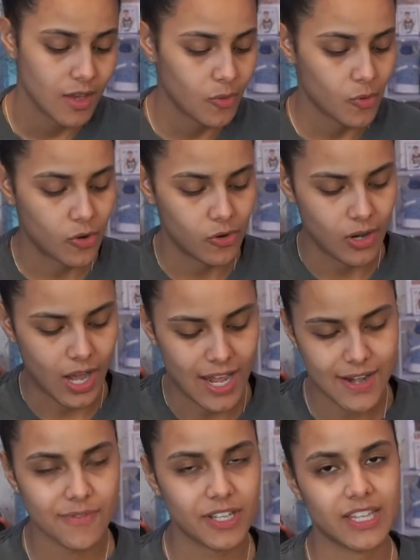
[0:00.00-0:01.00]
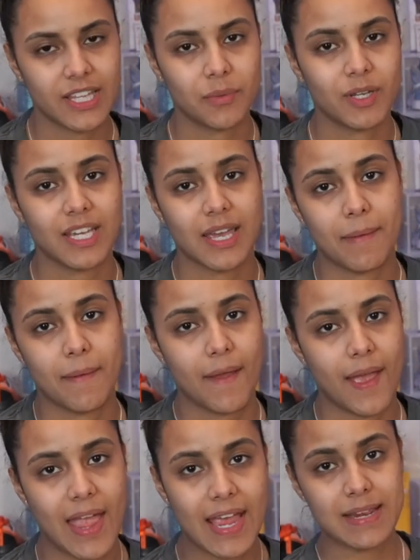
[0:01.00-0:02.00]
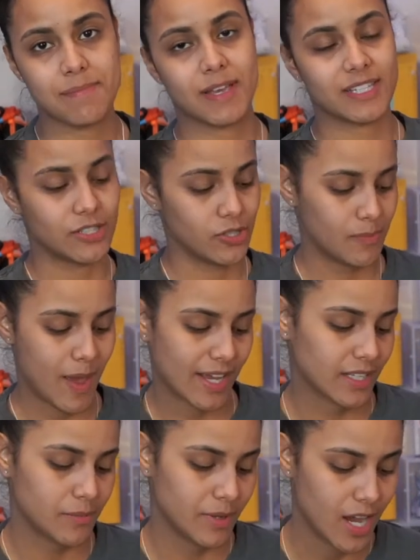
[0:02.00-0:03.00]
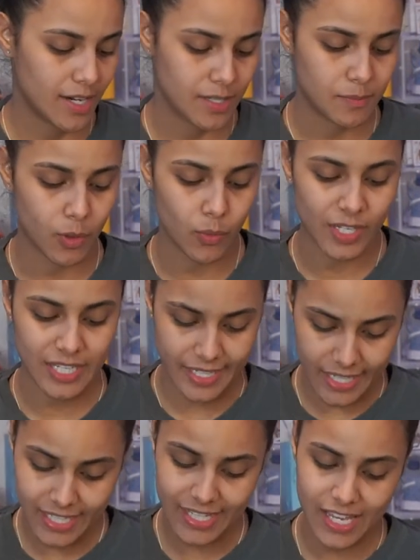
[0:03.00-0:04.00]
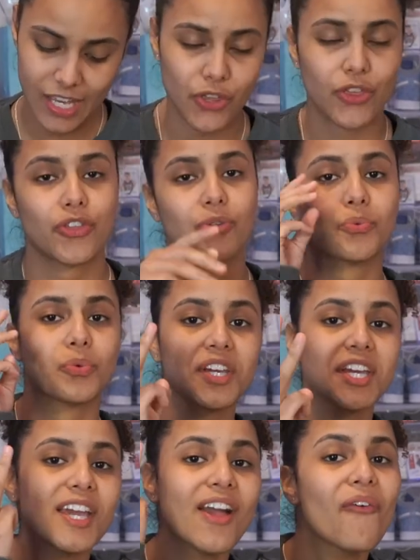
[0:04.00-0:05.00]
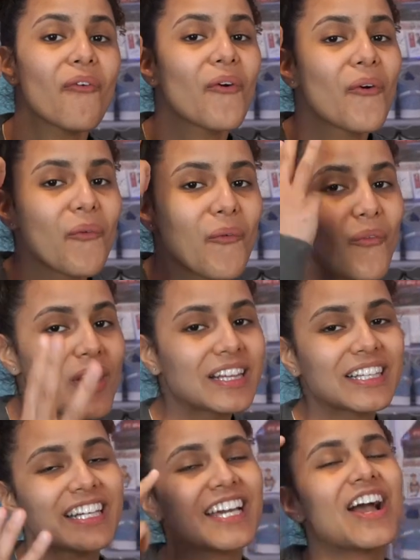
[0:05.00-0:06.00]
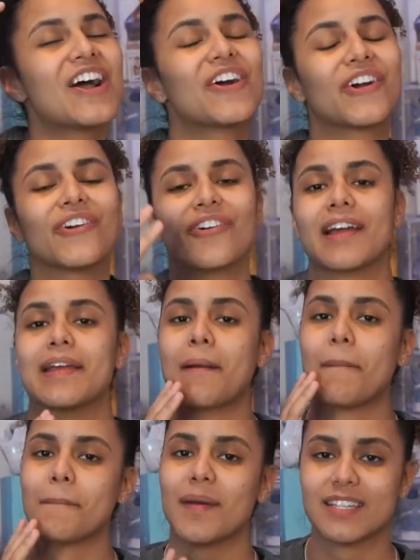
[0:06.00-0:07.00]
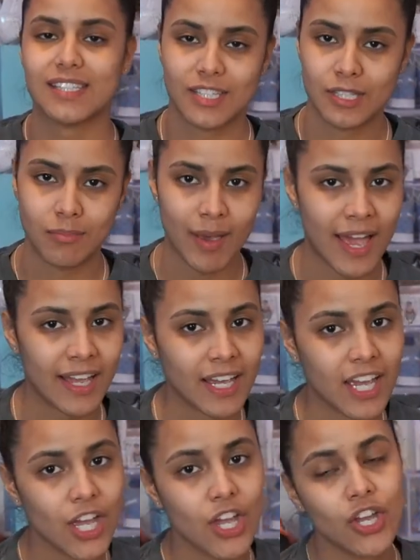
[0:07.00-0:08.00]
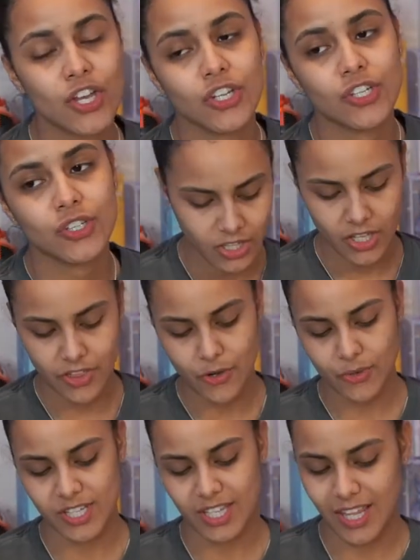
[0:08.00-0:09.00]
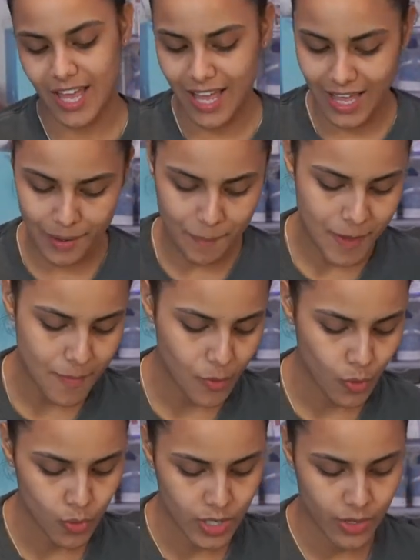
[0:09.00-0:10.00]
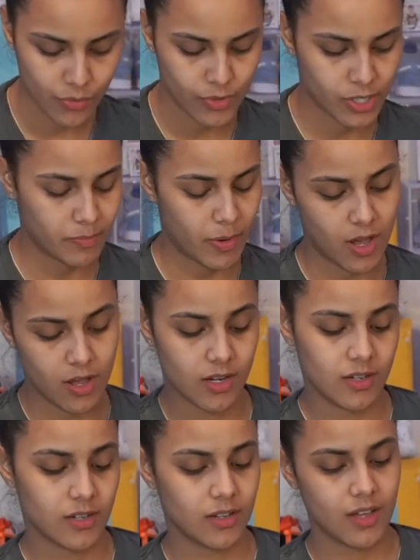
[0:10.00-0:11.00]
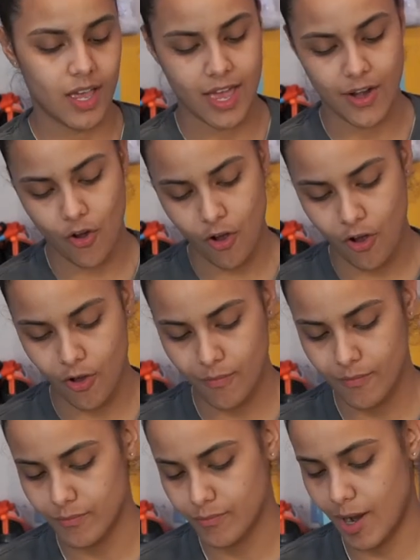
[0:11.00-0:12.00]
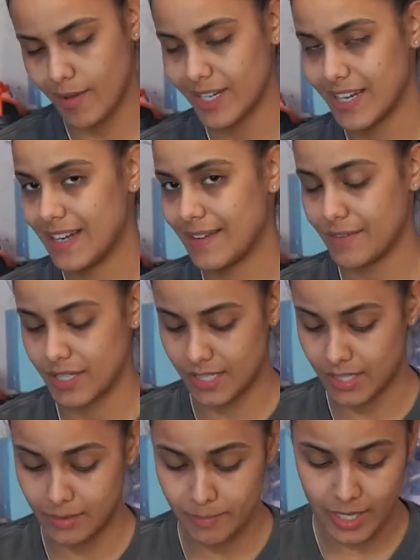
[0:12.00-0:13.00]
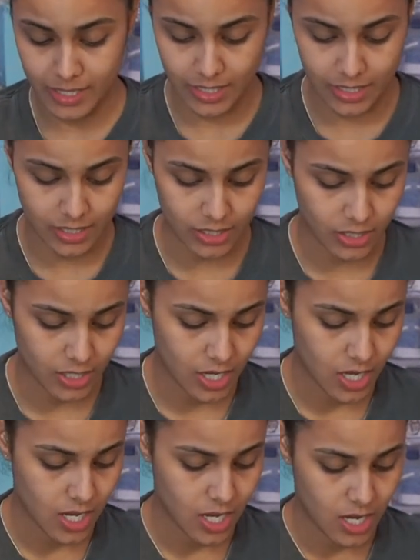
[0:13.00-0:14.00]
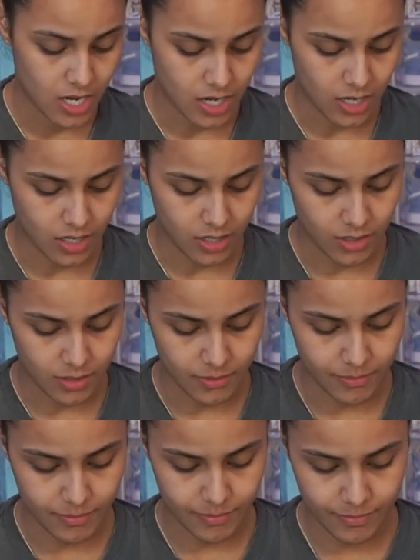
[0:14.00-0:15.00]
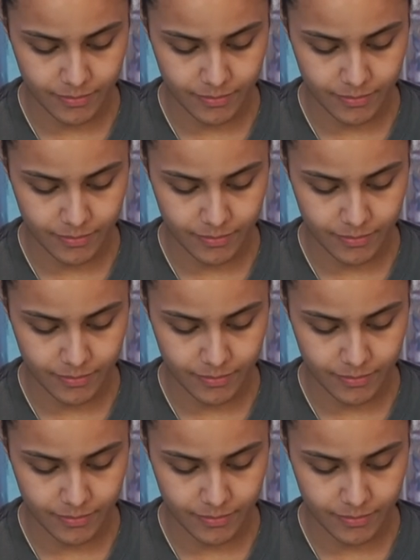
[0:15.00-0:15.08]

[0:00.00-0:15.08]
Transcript: Well, I didn't really think we'd get any messages back, to be honest. But we did get 3 really great messages back. There was a lot of people who didn't respond at all. Probably didn't even see the message. Didn't